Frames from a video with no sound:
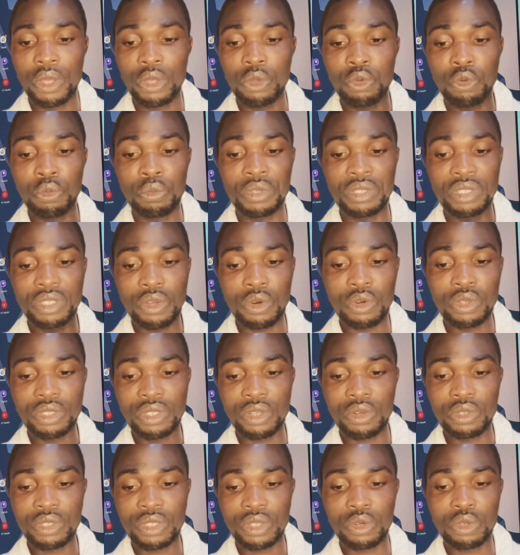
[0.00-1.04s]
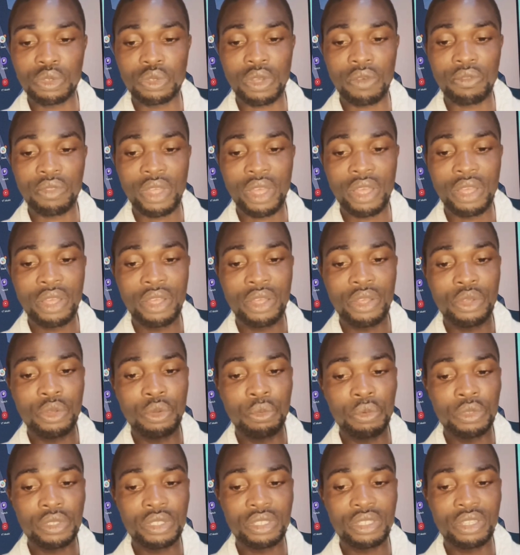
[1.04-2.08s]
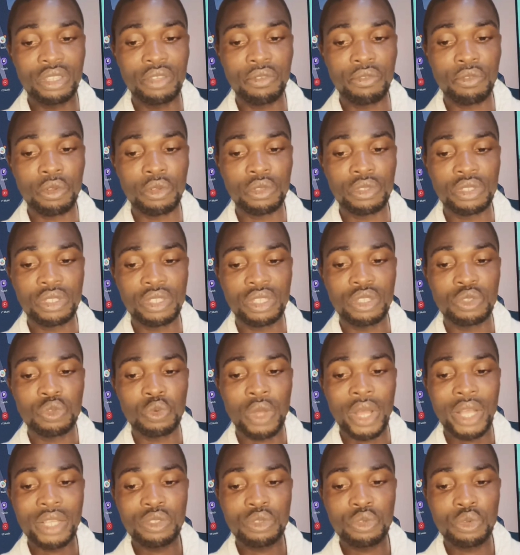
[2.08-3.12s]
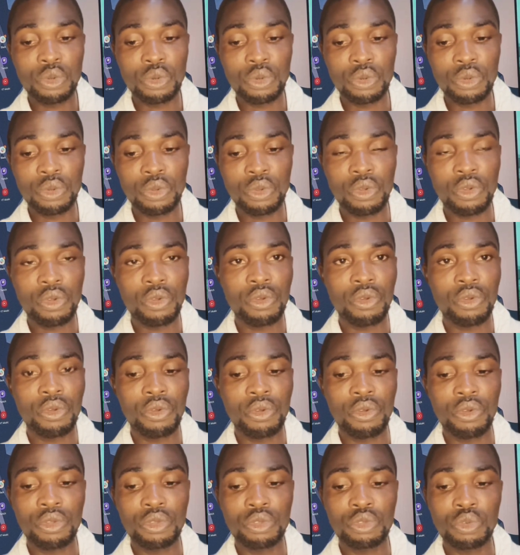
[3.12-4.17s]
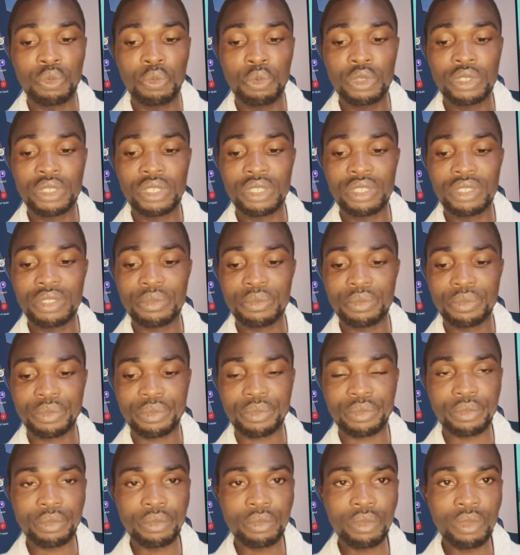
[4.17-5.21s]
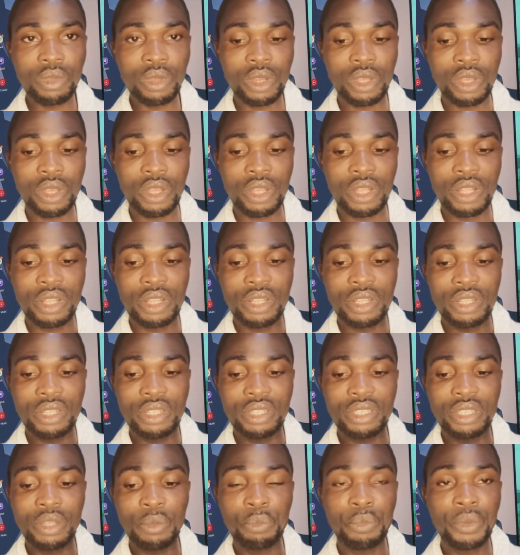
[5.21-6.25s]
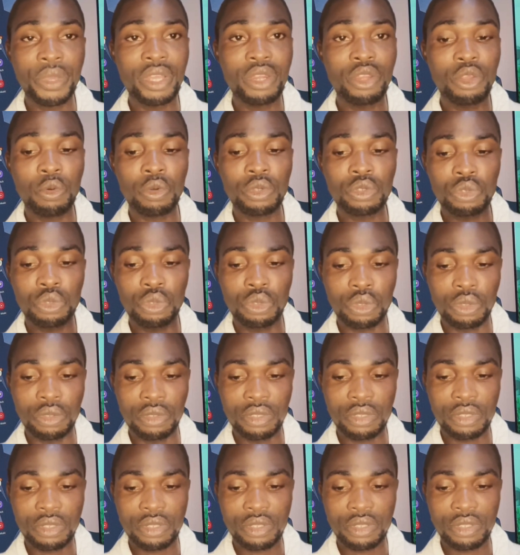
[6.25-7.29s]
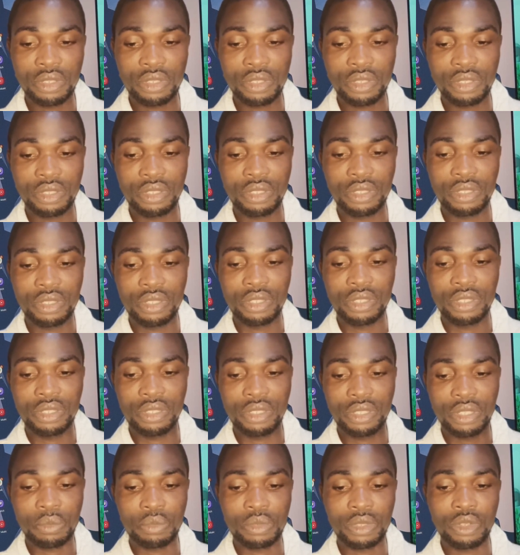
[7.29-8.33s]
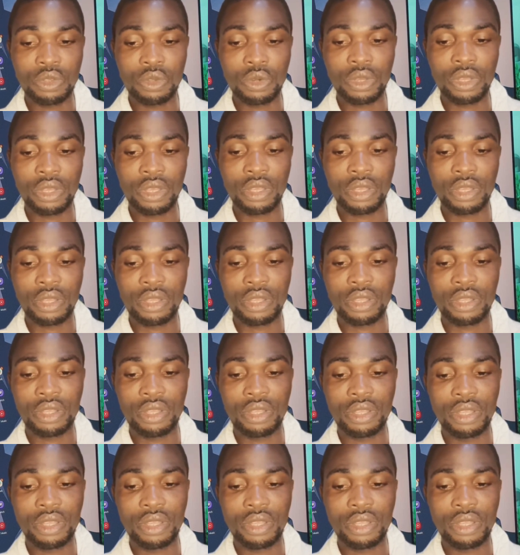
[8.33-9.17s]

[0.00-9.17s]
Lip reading: it could be 0 0 0. So after putting the default, it will ask you to put in the pin you want to use. Something okay,